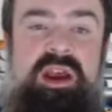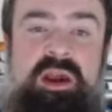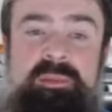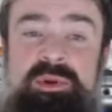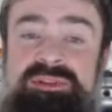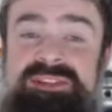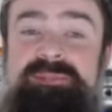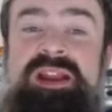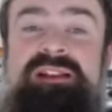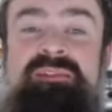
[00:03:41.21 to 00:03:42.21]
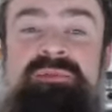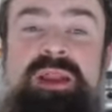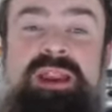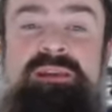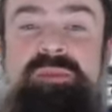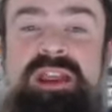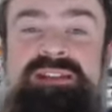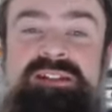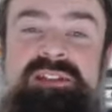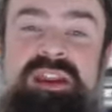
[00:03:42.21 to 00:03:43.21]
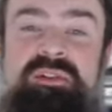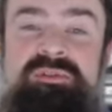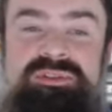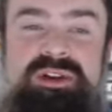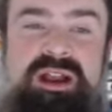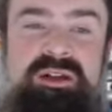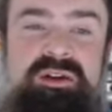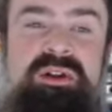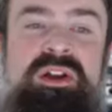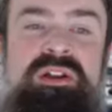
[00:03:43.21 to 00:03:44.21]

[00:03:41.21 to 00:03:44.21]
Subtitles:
A prospective randomized clinical trial